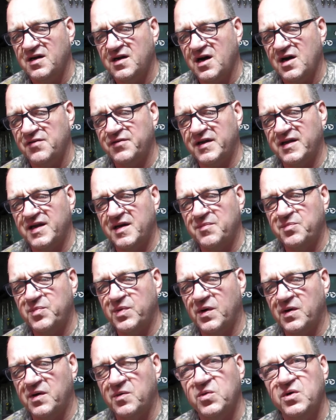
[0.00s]
I think they'd
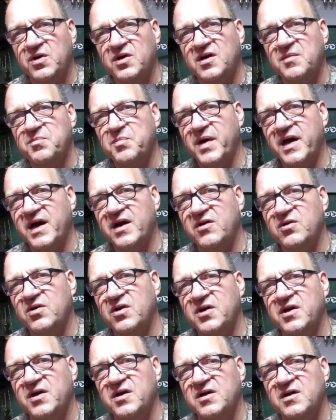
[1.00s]
probably work better
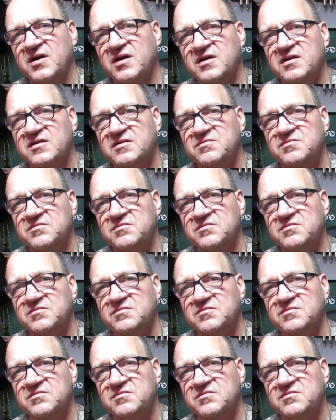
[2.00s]
on a,